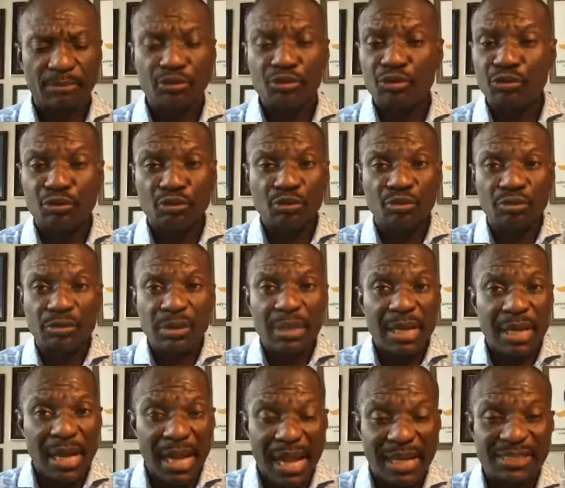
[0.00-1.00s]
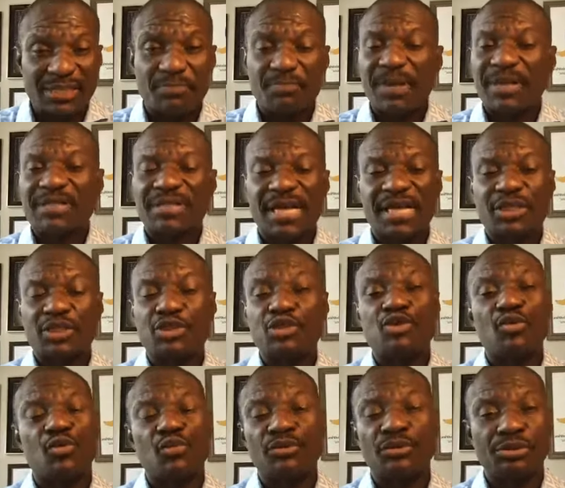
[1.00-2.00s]
do as much as
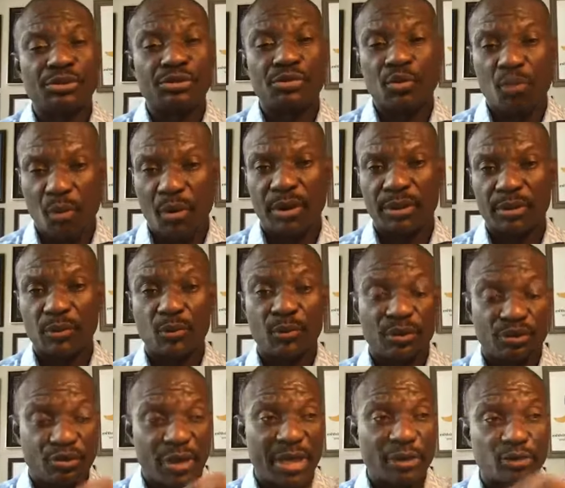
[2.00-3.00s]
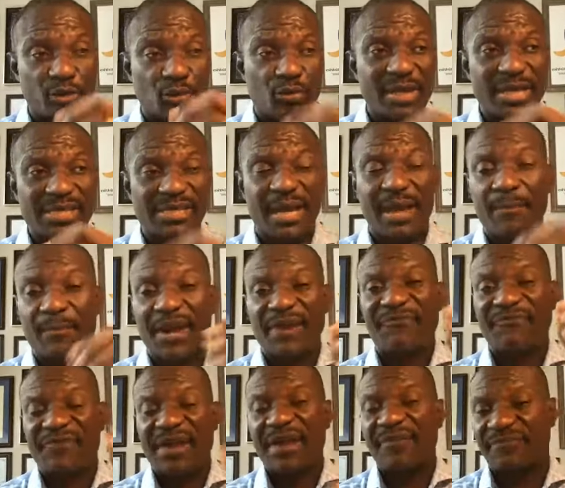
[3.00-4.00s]
you want. We're trying to raise
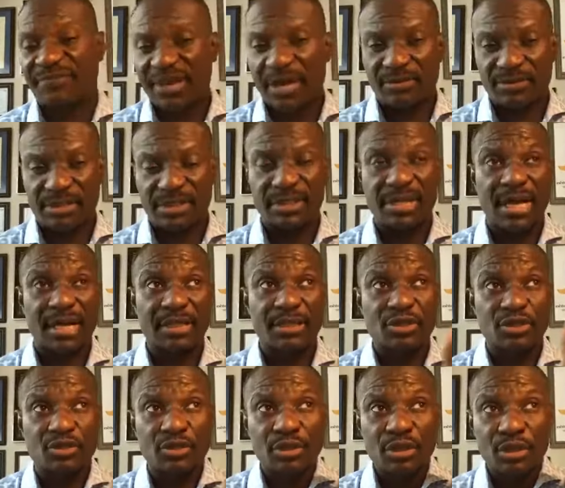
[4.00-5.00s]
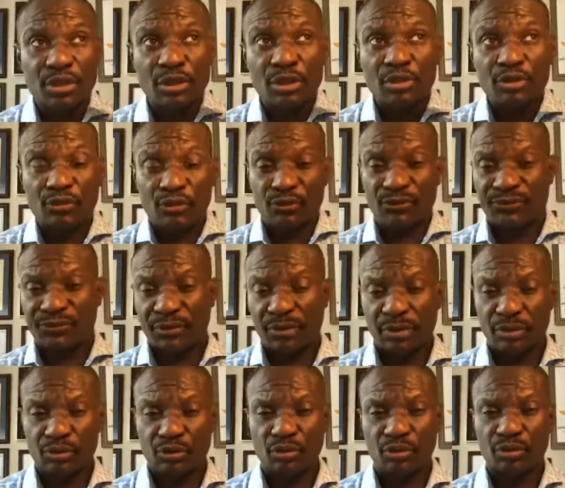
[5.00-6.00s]
about $5,000
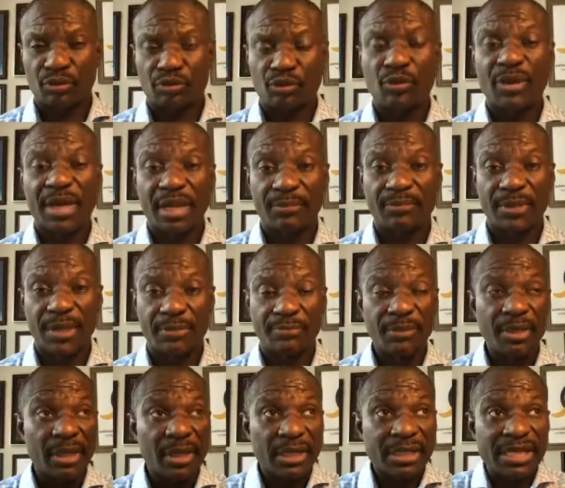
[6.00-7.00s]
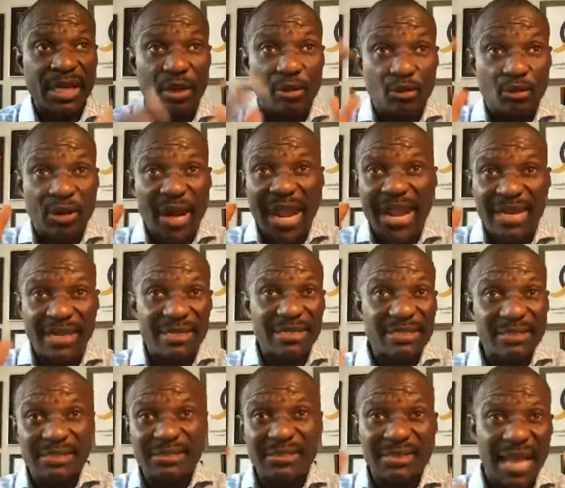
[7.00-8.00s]
to help them. The
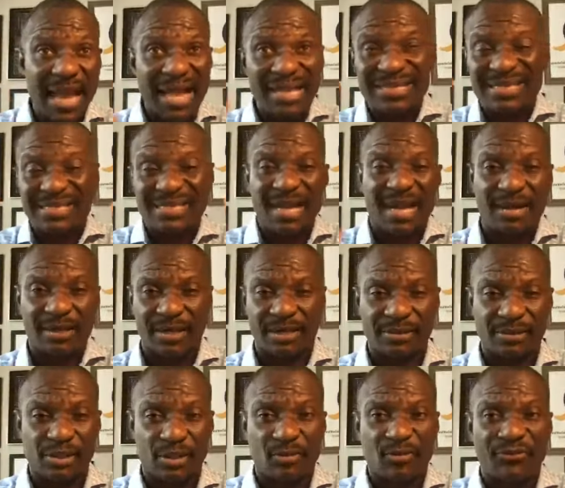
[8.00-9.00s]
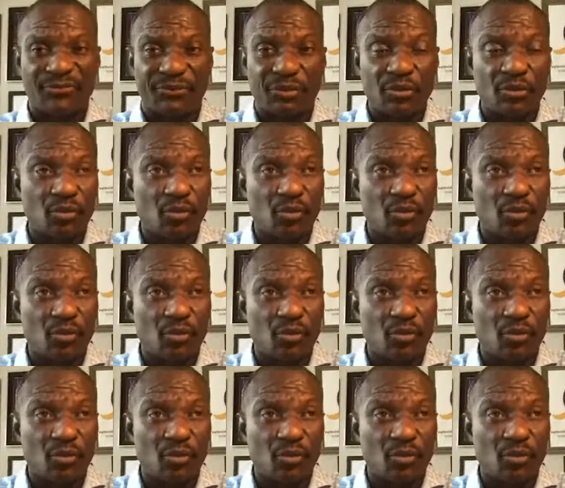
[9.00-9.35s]
rain has started. Some of you